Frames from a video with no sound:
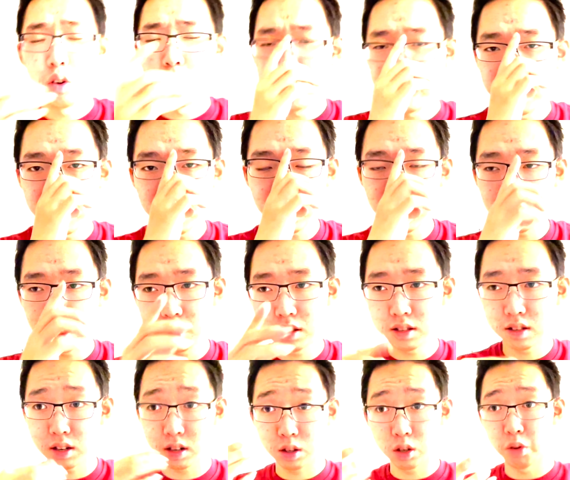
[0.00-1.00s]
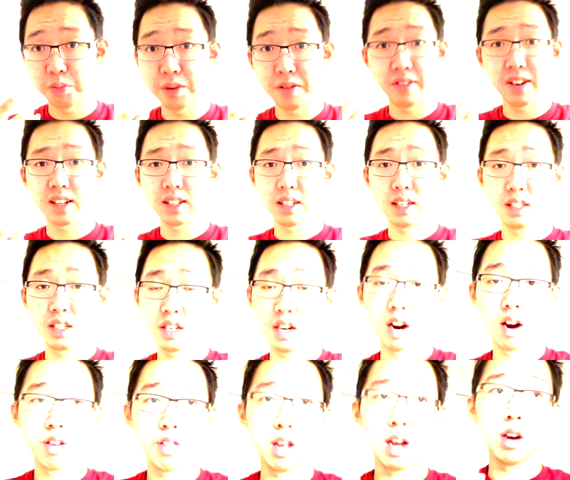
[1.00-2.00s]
I think it's a Dolby Vision HDR thing.